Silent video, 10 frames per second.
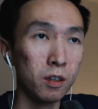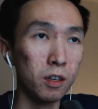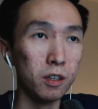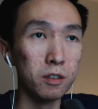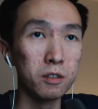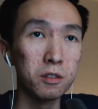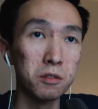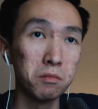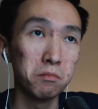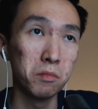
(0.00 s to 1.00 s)

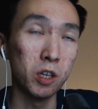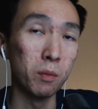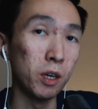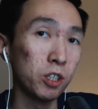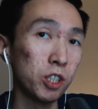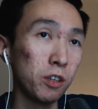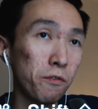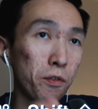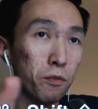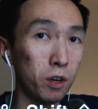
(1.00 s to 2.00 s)
It's
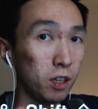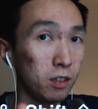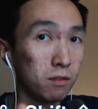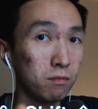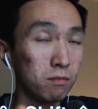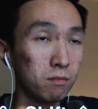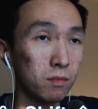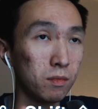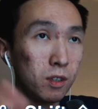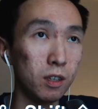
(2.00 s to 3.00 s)
Command-Shift-3.
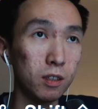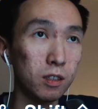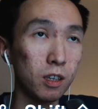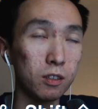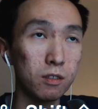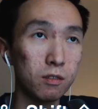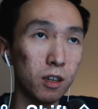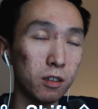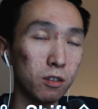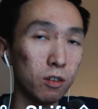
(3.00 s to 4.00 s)
It takes
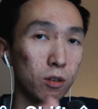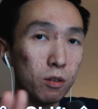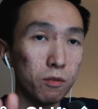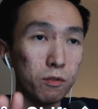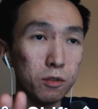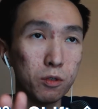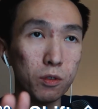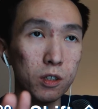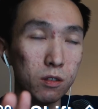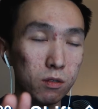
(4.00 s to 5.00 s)
like the whole full
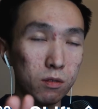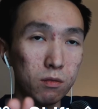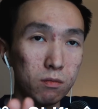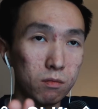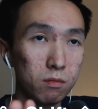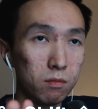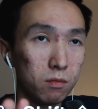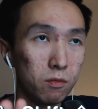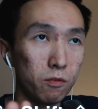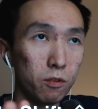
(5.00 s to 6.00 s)
screen
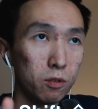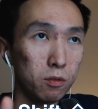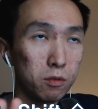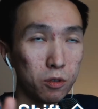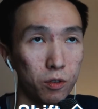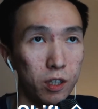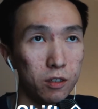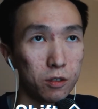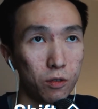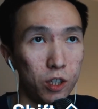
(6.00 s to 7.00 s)

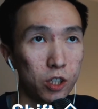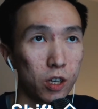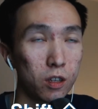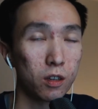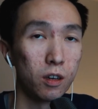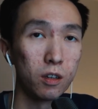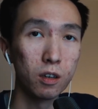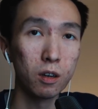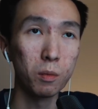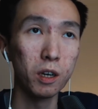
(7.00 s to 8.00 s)
screenshot, and the
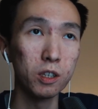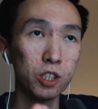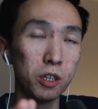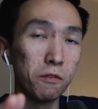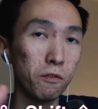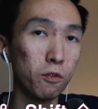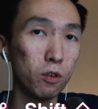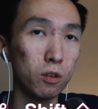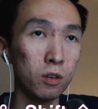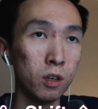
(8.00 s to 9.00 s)

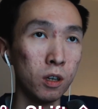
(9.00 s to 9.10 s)
Command-Shift-4,